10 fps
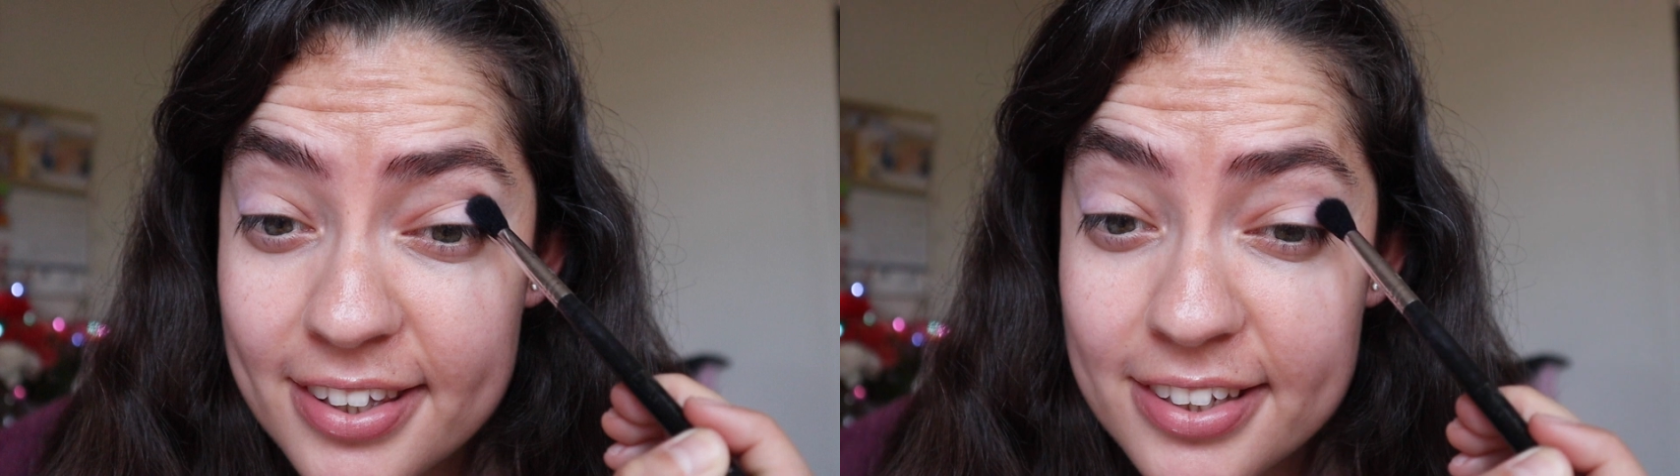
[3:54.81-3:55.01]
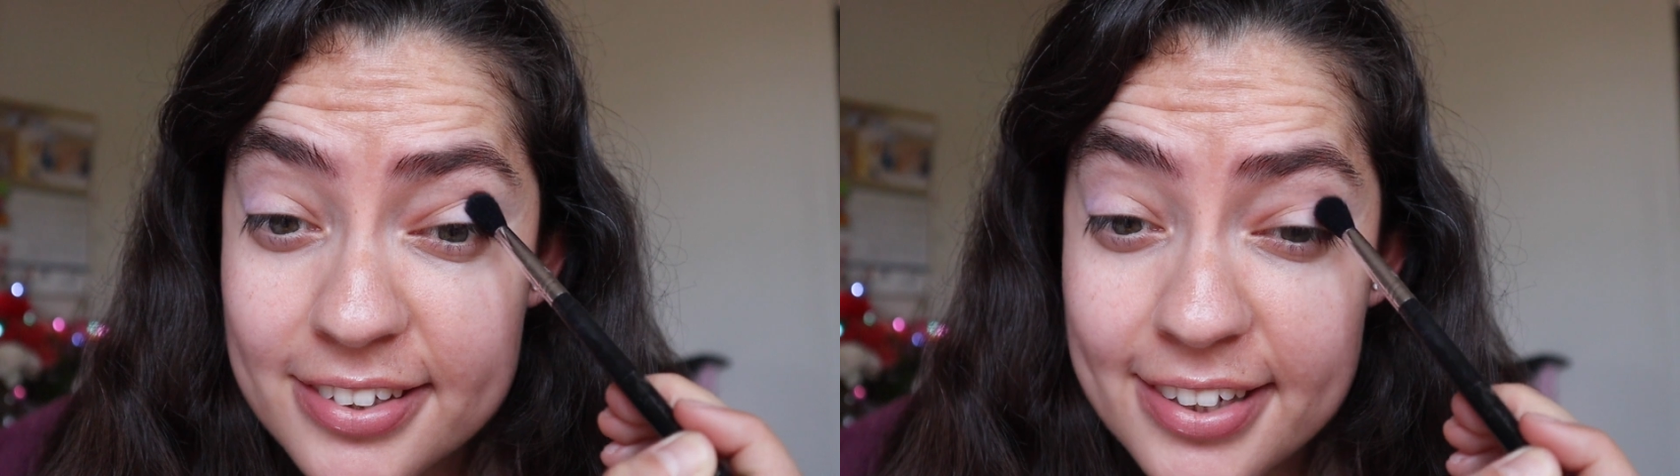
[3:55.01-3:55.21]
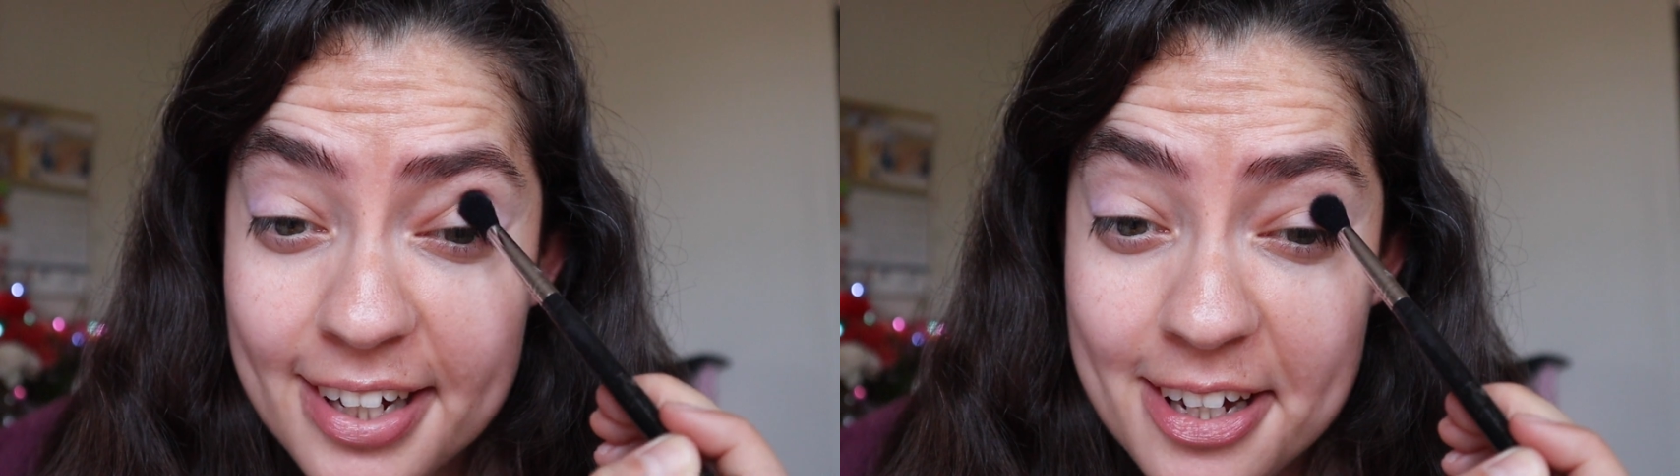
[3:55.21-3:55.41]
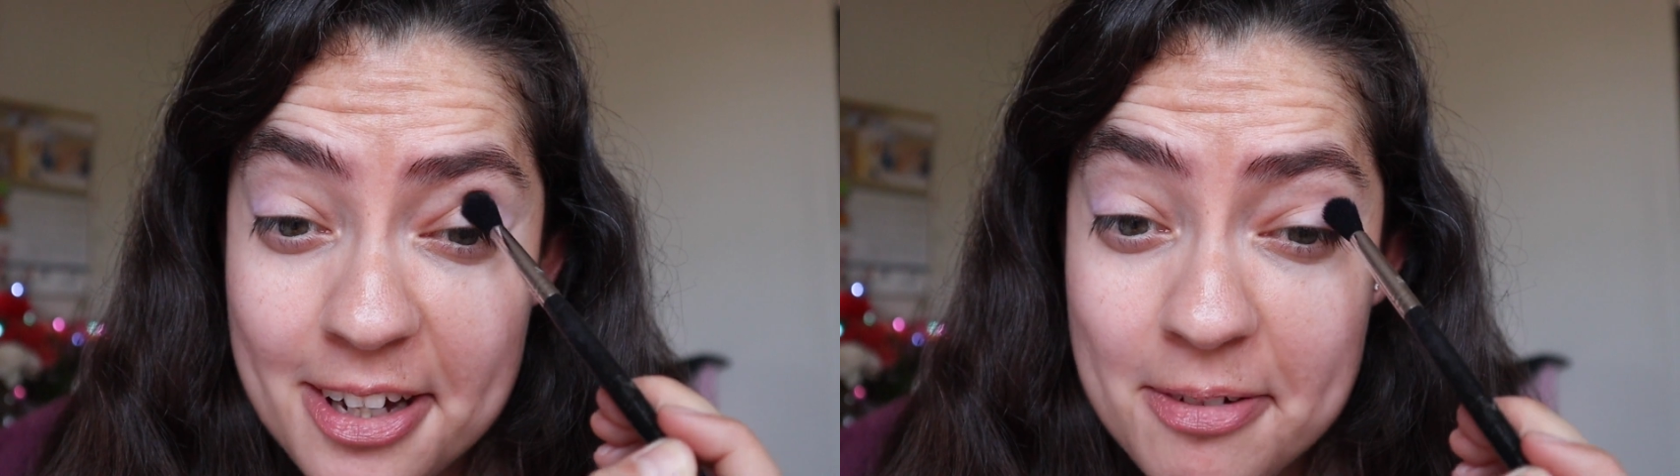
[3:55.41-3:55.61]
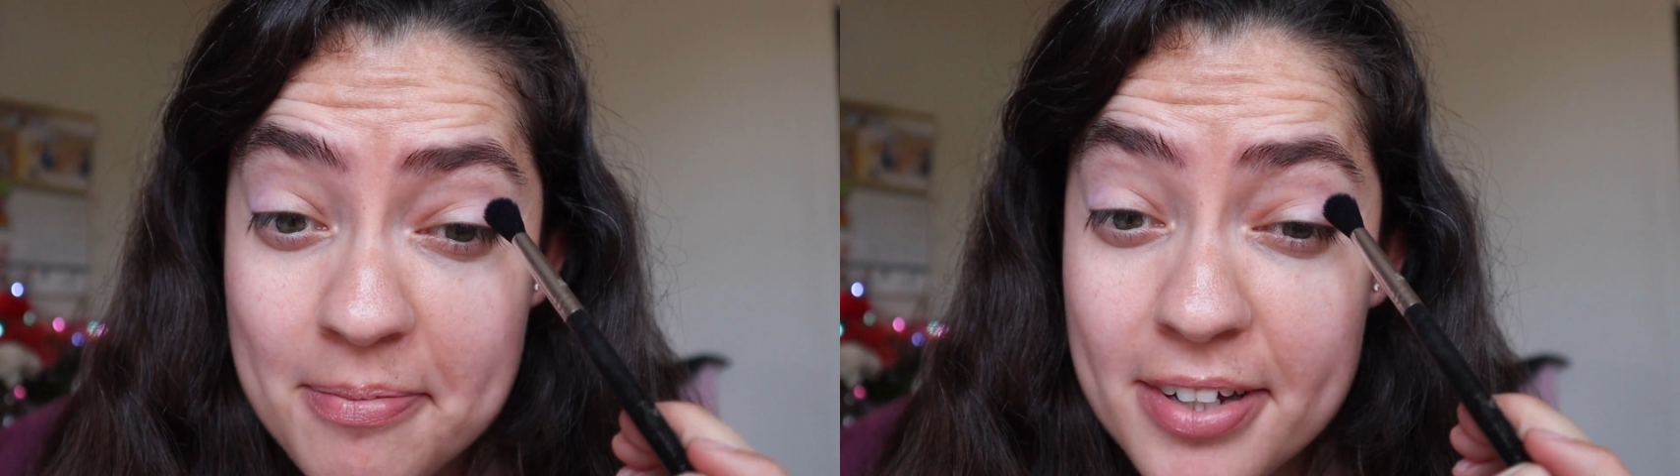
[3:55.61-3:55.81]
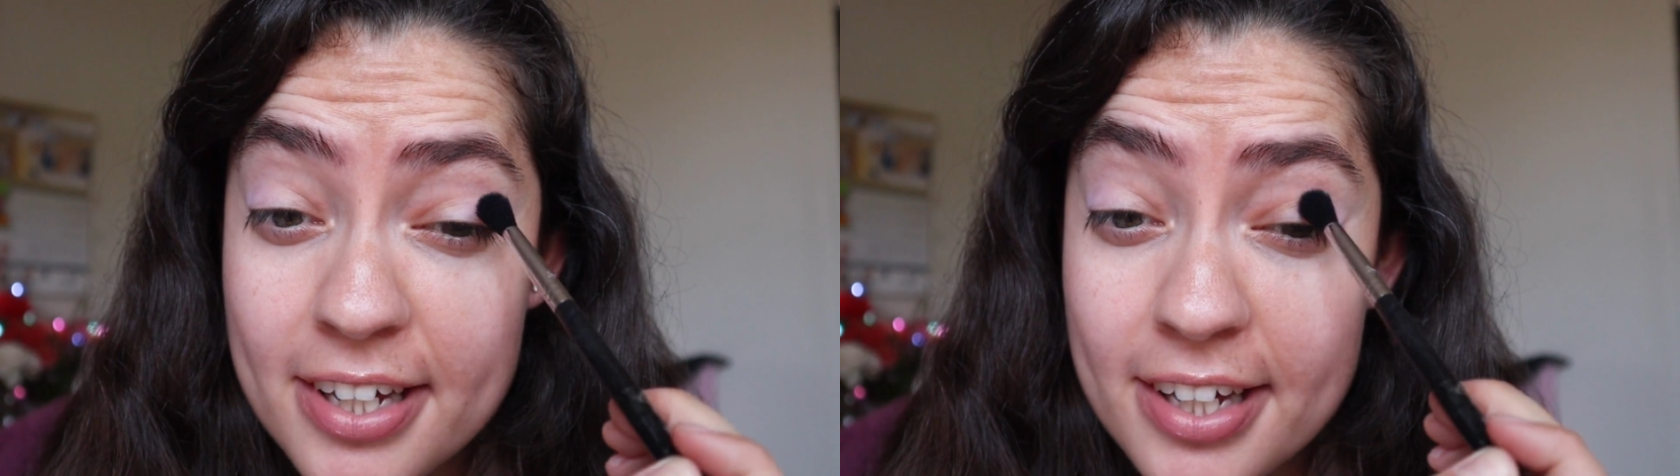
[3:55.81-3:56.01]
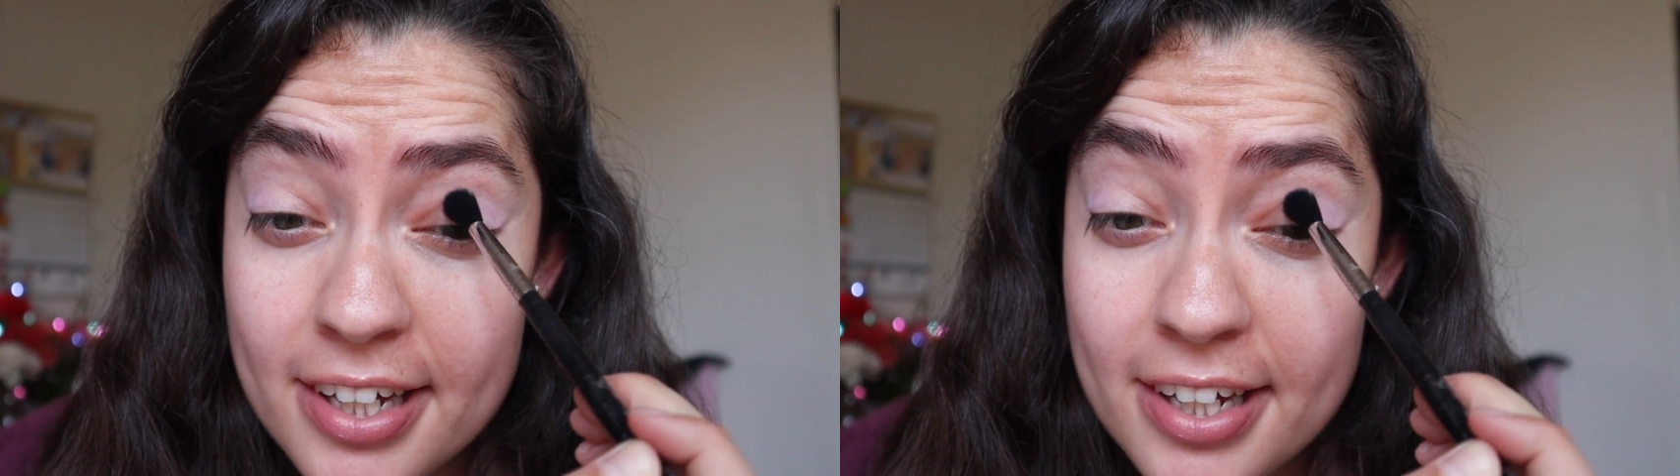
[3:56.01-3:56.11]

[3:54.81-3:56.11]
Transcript: at the time